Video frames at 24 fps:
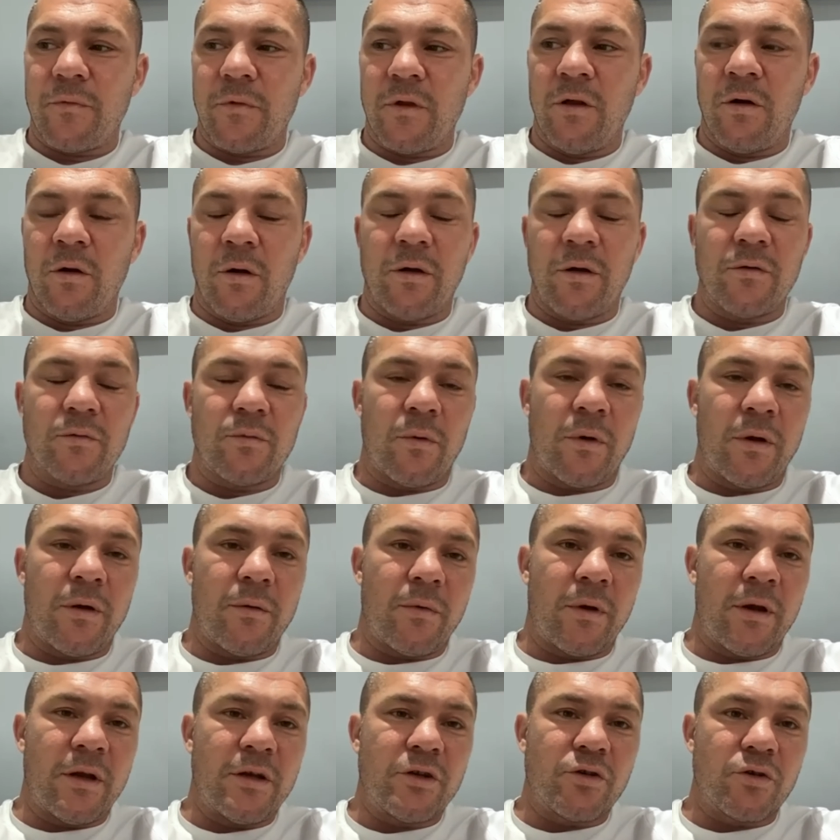you know,
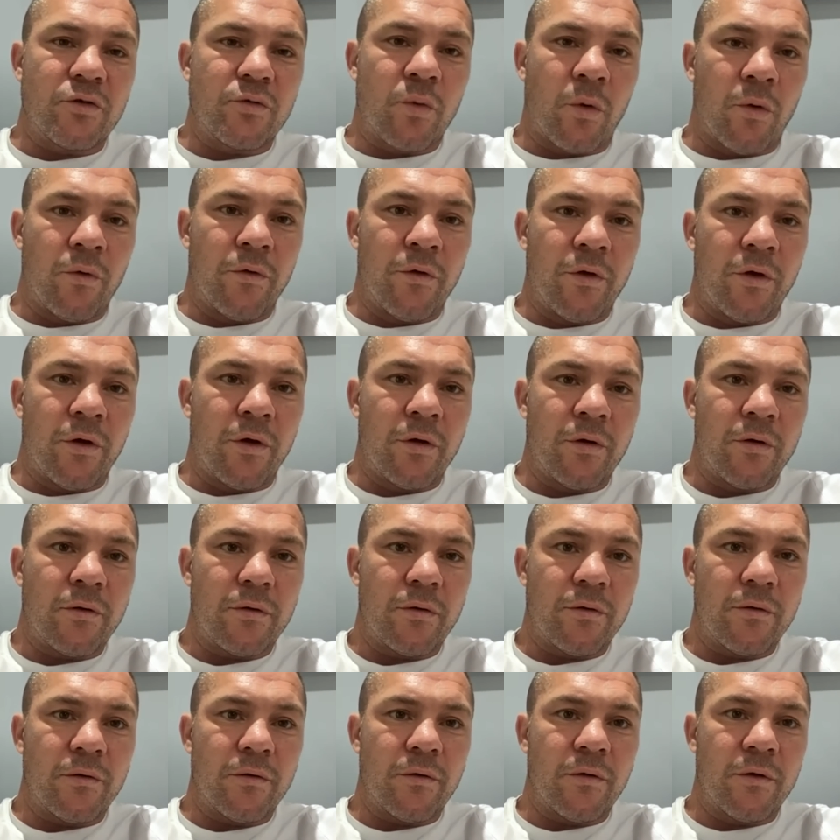when when he just won the
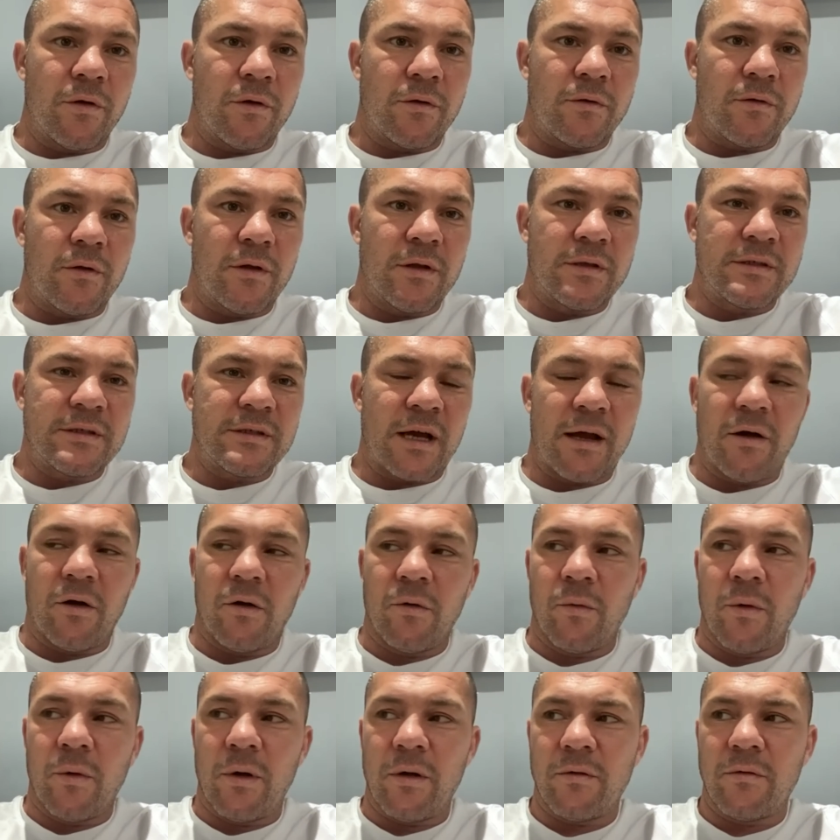the the
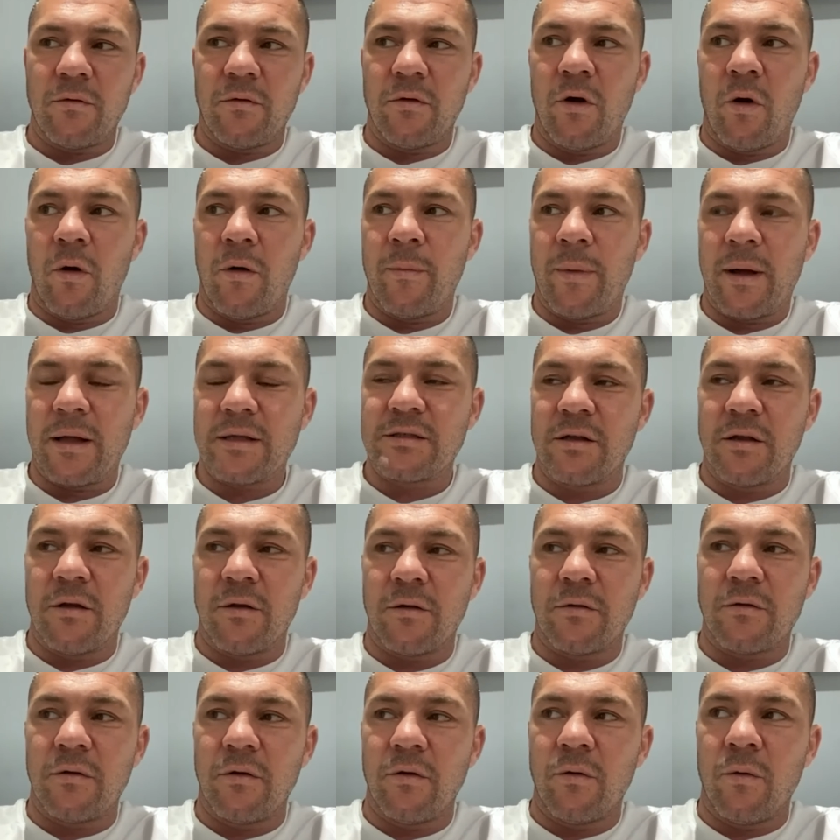title, going back to
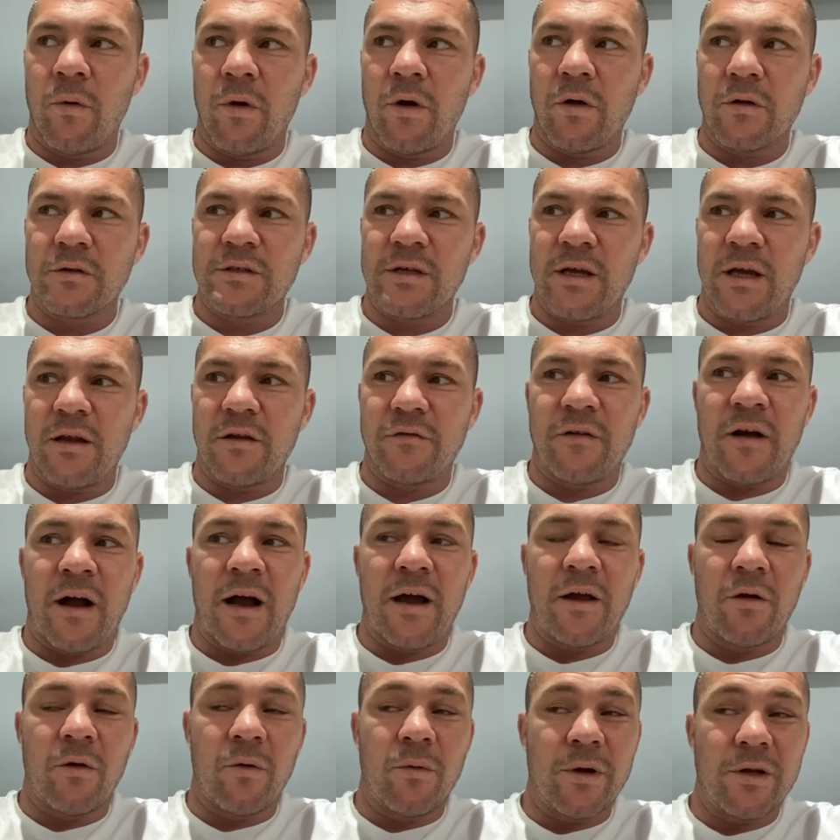the the World Series
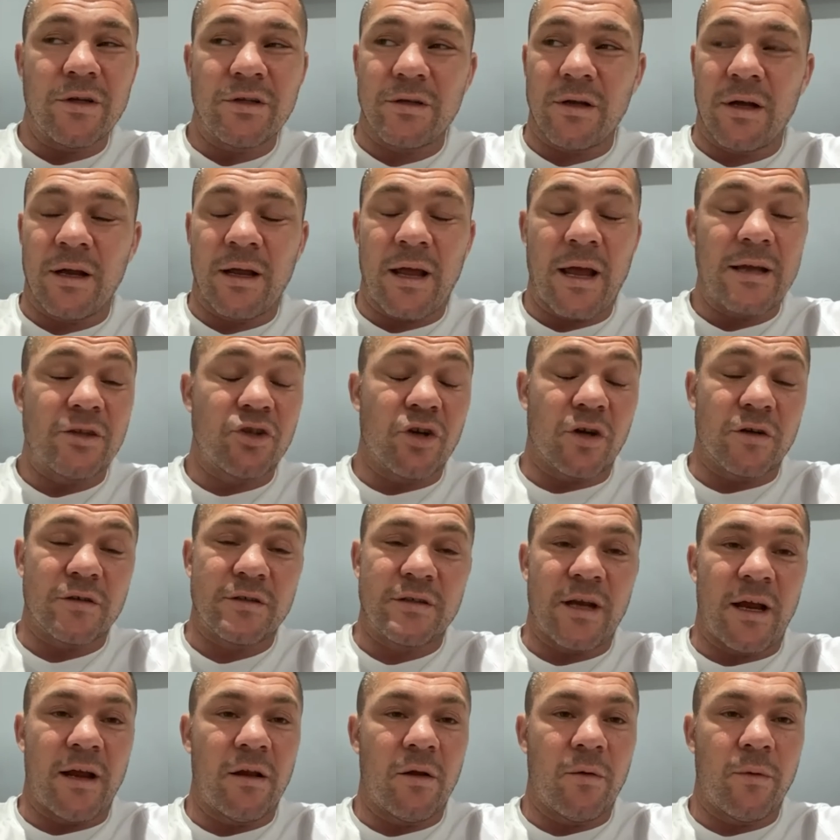final, which against Josh
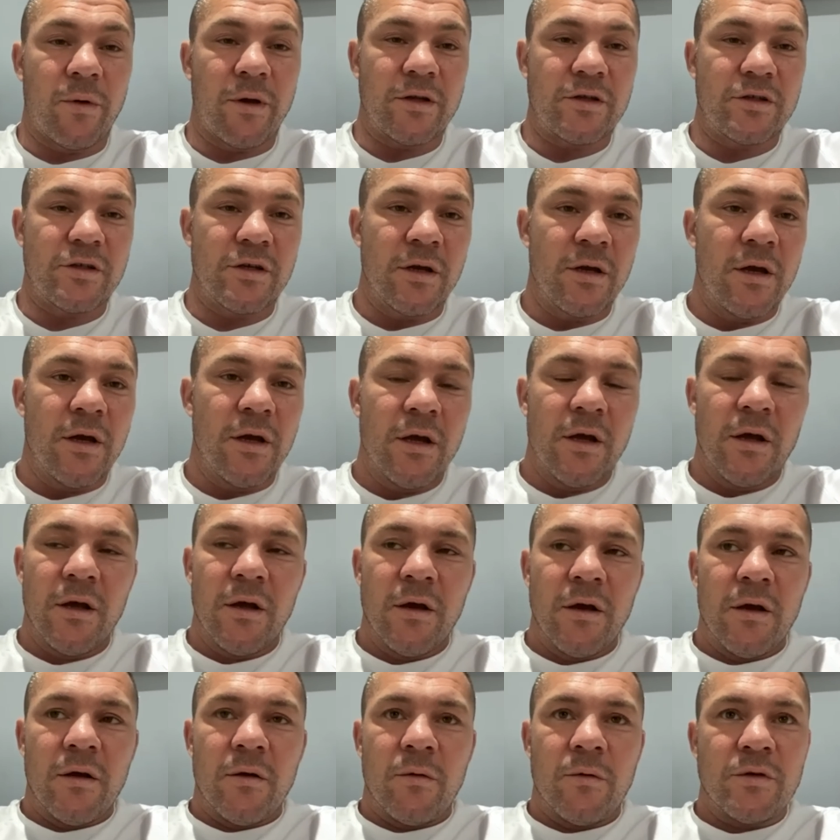Taylor, which
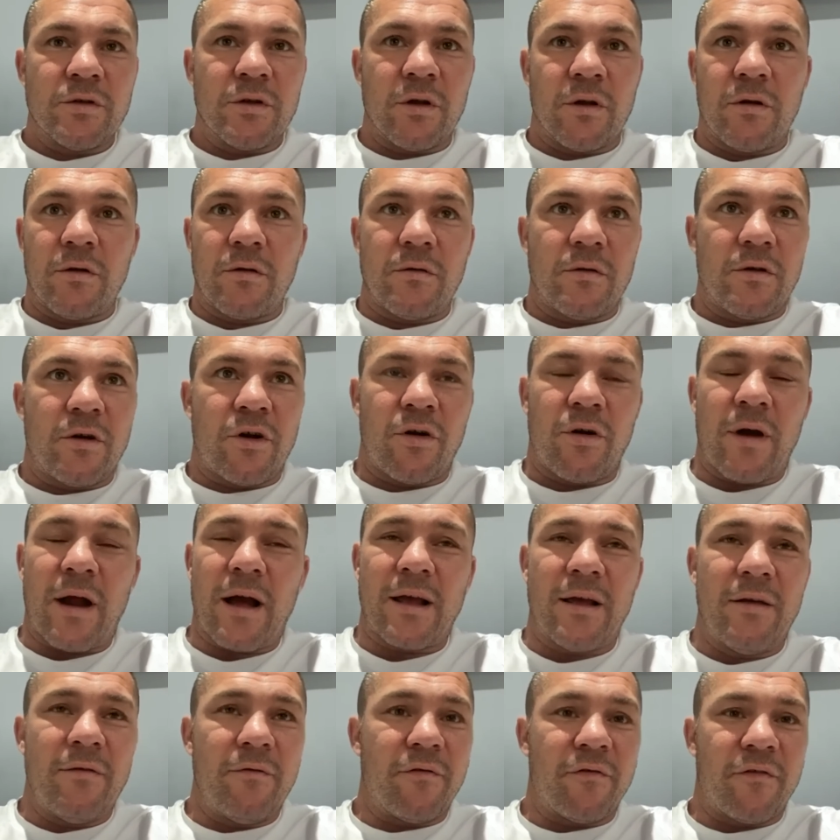was a
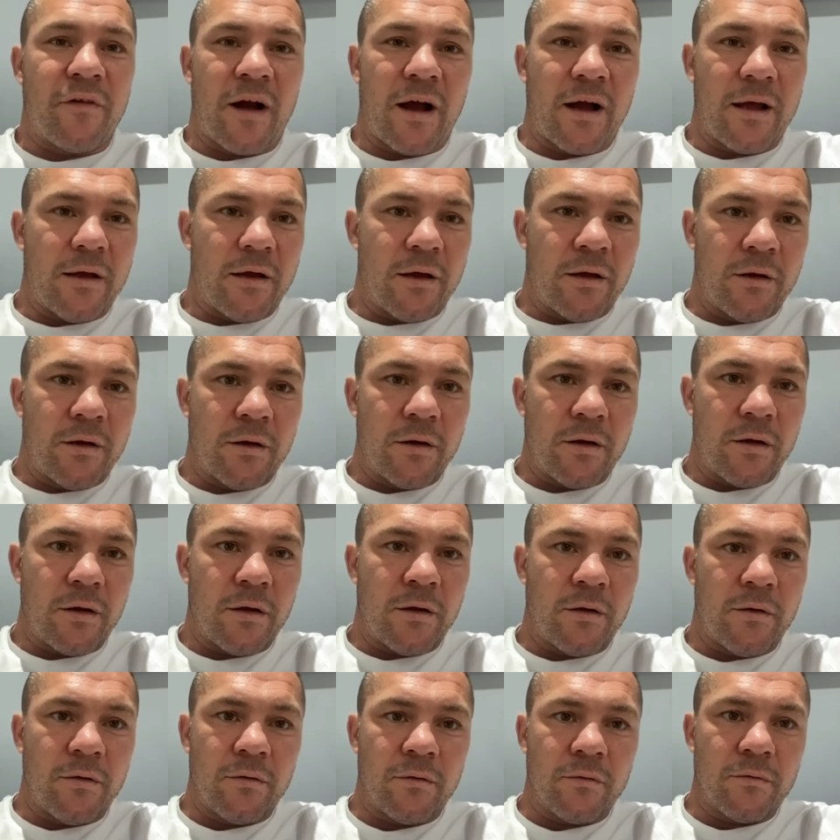cracking fight and
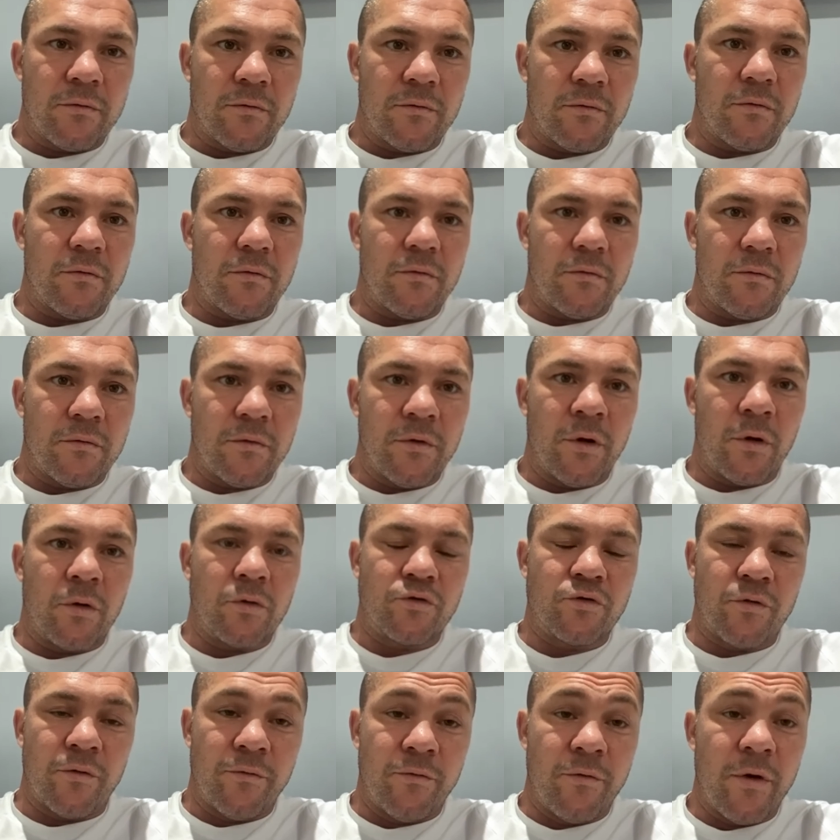and you know it
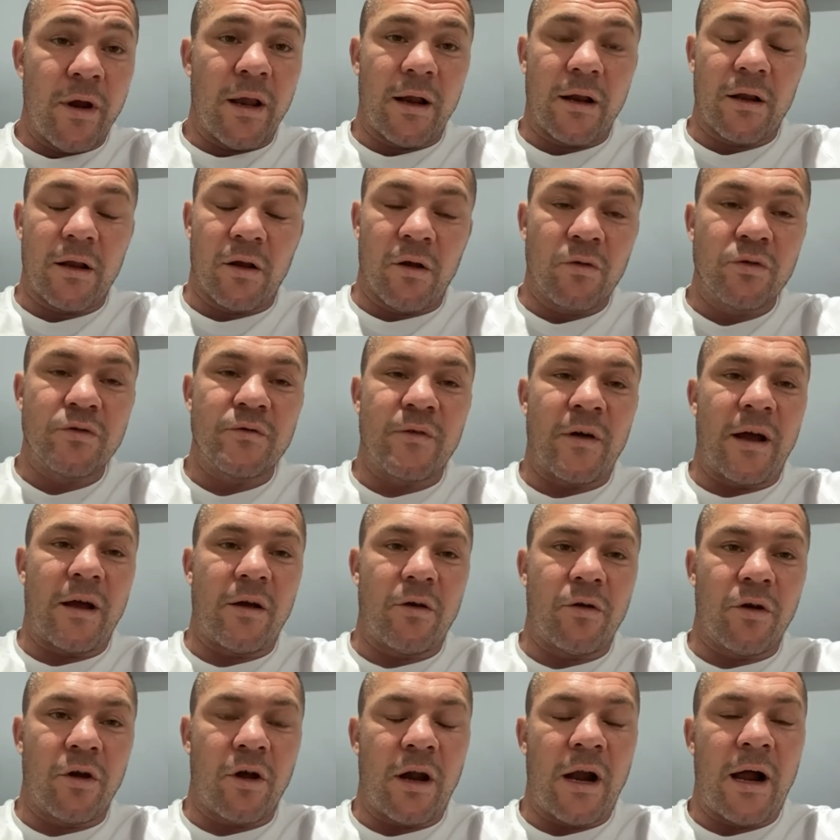was a really close fight.
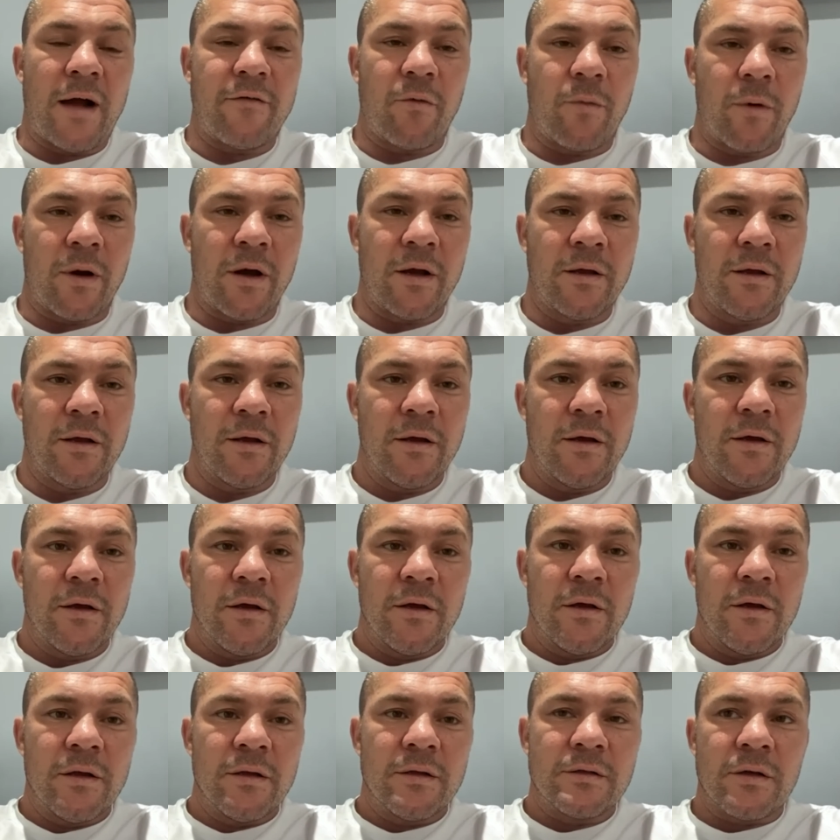Could have gone either way.
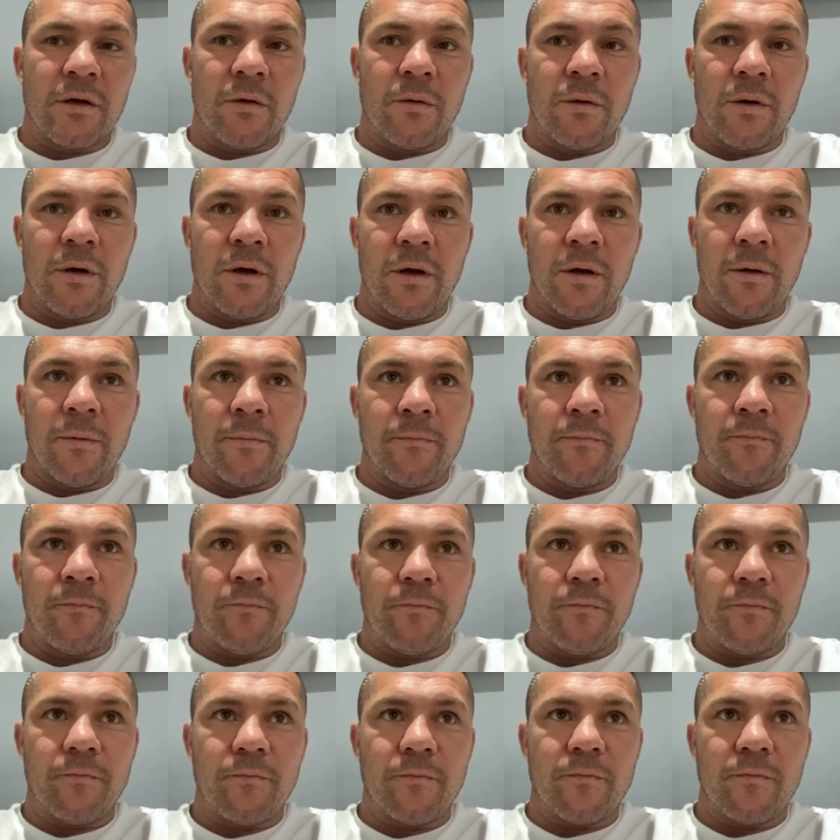So um,
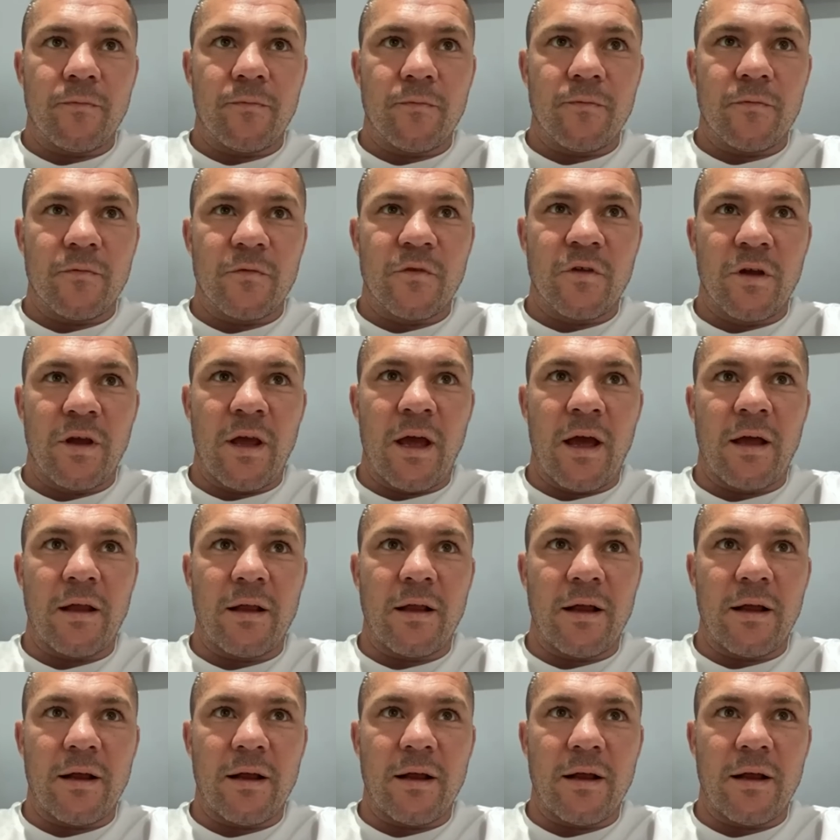so yeah,